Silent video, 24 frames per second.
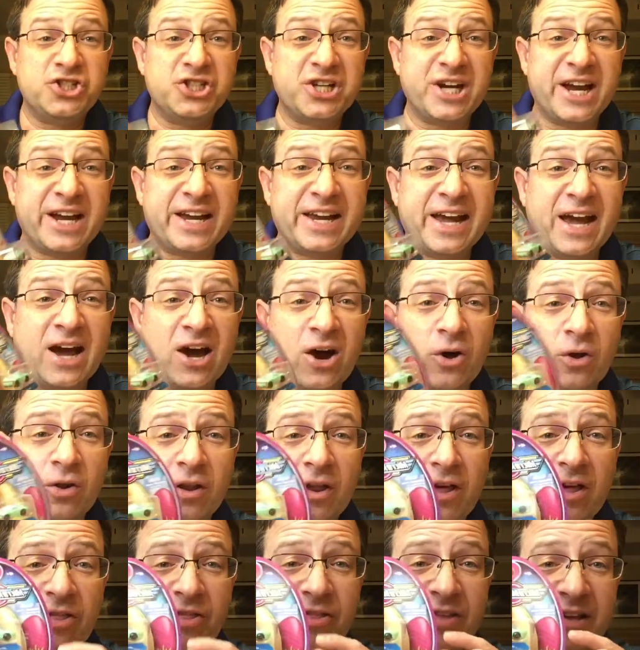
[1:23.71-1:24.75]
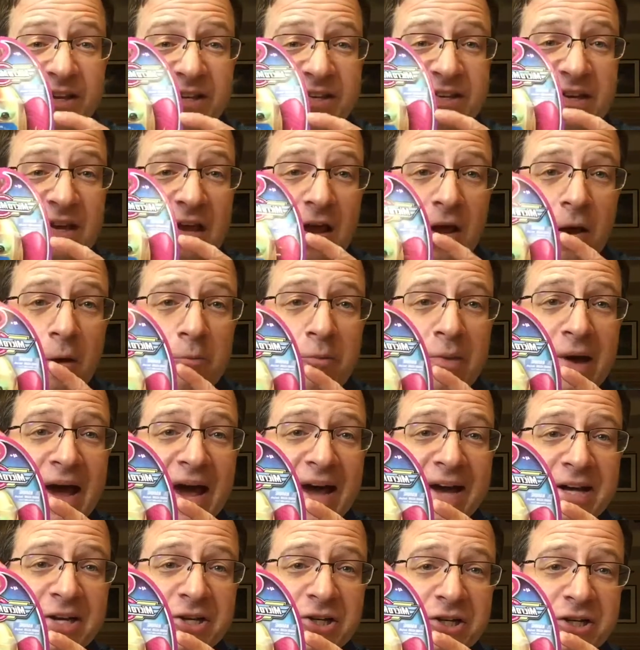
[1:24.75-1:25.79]
Check out this
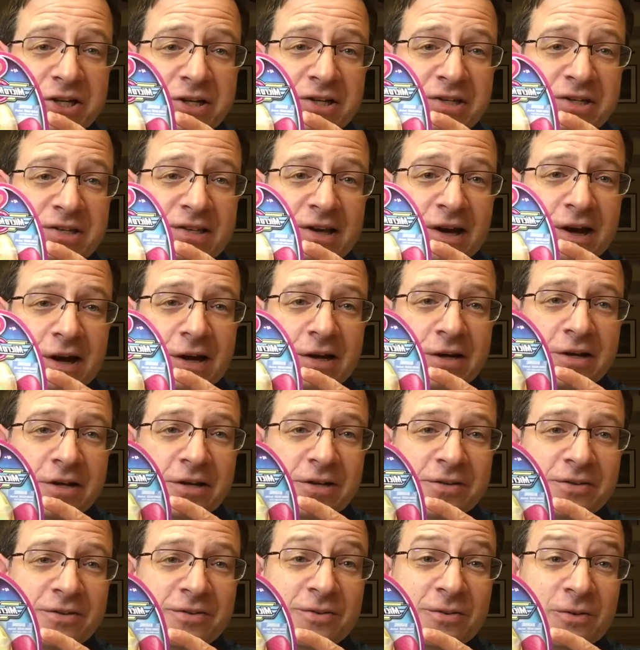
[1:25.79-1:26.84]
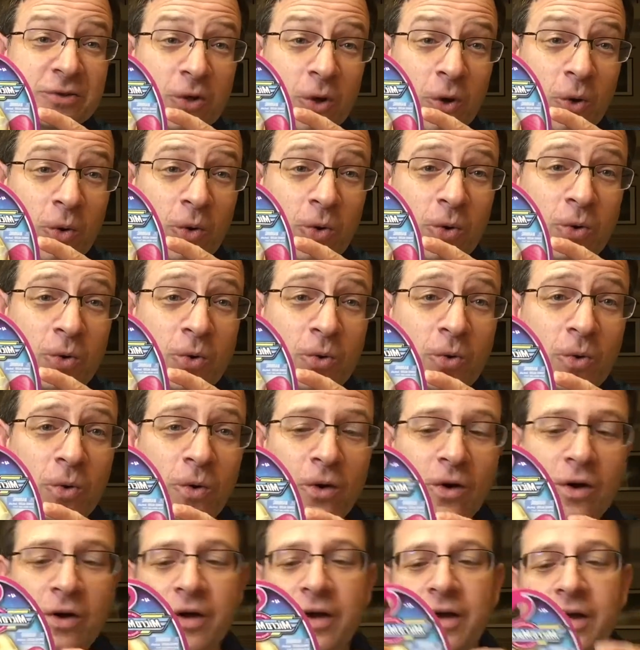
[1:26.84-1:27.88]
packaging design. It is so
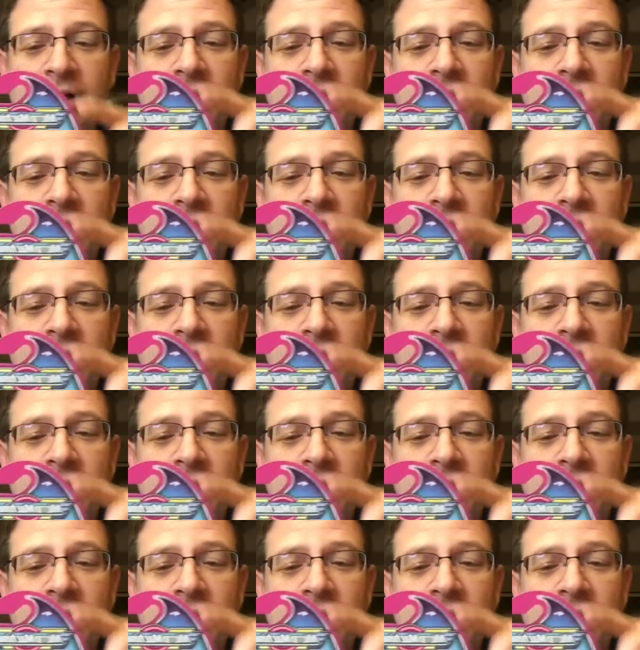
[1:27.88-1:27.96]
cool.